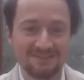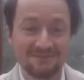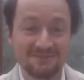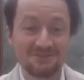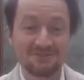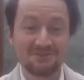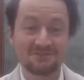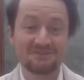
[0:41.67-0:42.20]

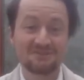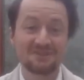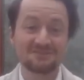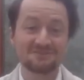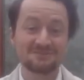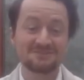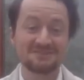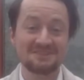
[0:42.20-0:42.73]

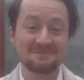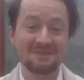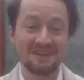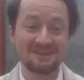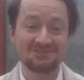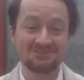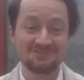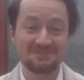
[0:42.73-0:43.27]
Universal
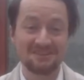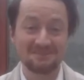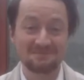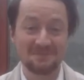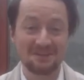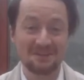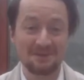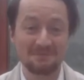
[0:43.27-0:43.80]
Simulation has
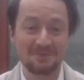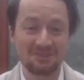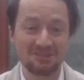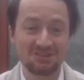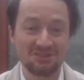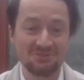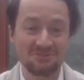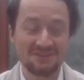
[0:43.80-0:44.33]
become
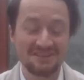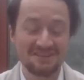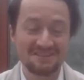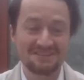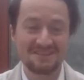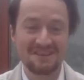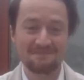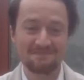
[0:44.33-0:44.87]

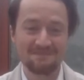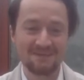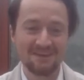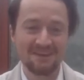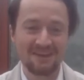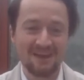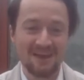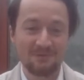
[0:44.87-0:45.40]
UniSim,
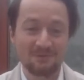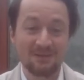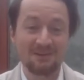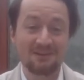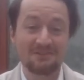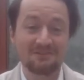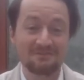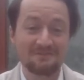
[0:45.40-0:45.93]
and we
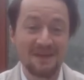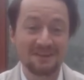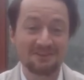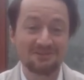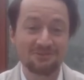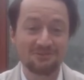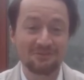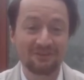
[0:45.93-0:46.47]
are the
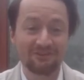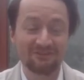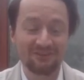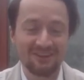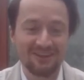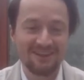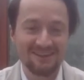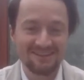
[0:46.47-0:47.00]
medical
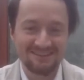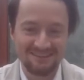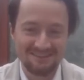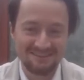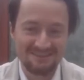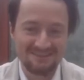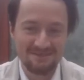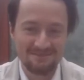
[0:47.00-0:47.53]
flight
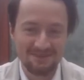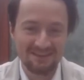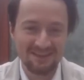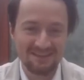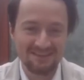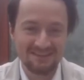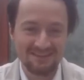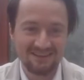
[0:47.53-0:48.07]

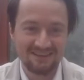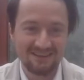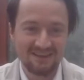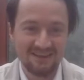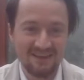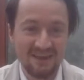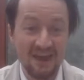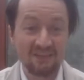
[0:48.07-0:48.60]
simulator.
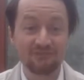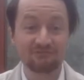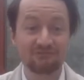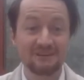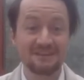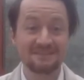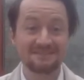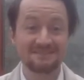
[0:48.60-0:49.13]
And the
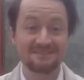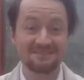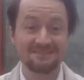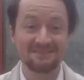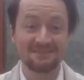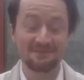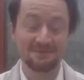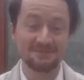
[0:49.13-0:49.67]

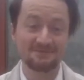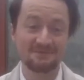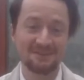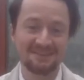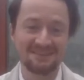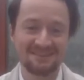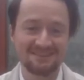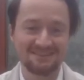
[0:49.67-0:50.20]
reason that we're
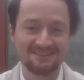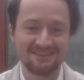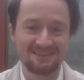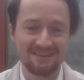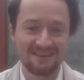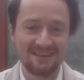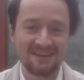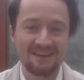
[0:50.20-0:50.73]
doing this
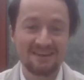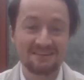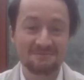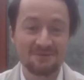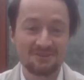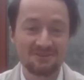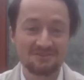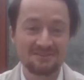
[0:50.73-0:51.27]
is
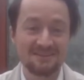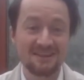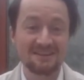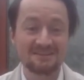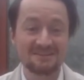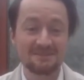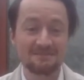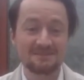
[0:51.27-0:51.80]
because
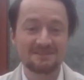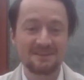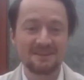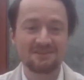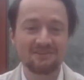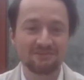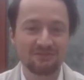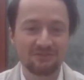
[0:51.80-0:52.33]

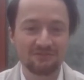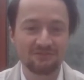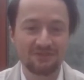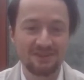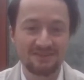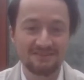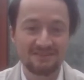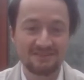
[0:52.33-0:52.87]
90% of
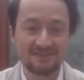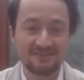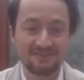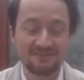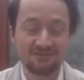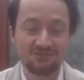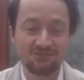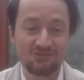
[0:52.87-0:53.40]

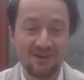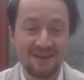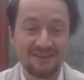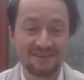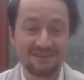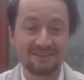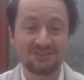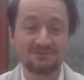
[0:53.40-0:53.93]
universities
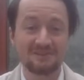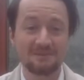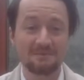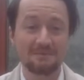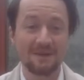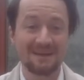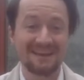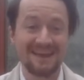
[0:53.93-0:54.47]
train using
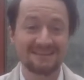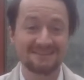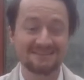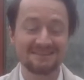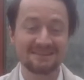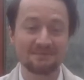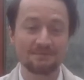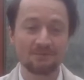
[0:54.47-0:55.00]

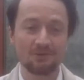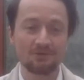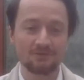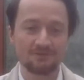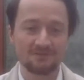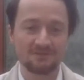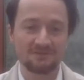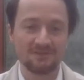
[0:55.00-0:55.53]
plastic
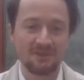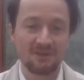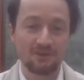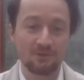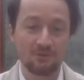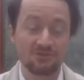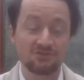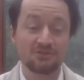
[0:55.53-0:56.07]
models,
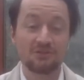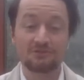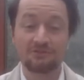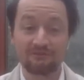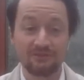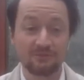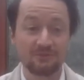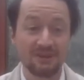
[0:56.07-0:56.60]
which
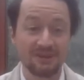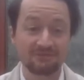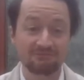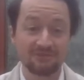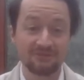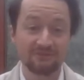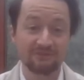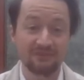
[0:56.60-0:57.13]
don't feel like the
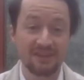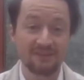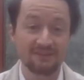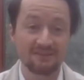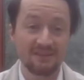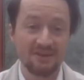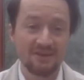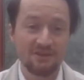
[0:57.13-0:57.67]
real
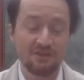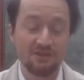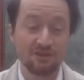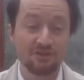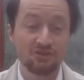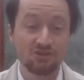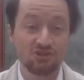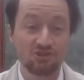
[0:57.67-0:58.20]
thing. The
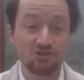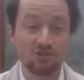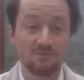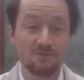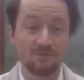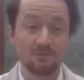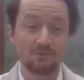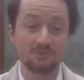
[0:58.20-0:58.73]

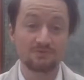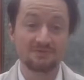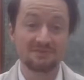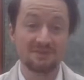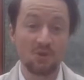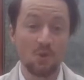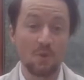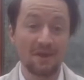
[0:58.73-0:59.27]

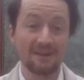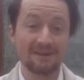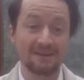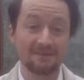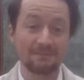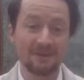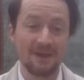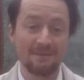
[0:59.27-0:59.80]
consumables
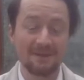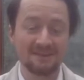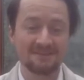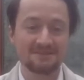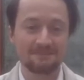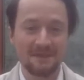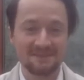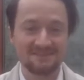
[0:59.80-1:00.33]
quickly become
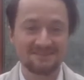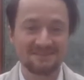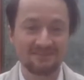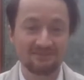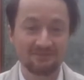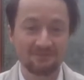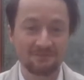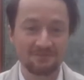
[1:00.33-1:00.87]

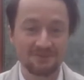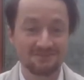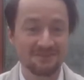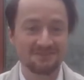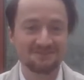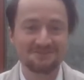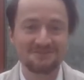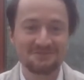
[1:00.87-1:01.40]
expensive because
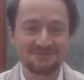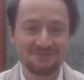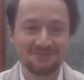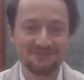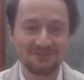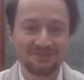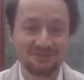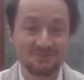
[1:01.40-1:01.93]
as soon as
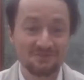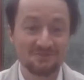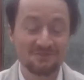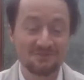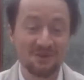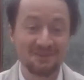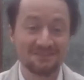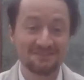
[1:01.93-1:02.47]
you've
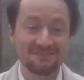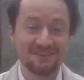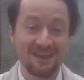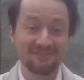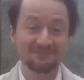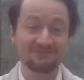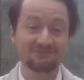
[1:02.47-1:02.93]
used one, you have to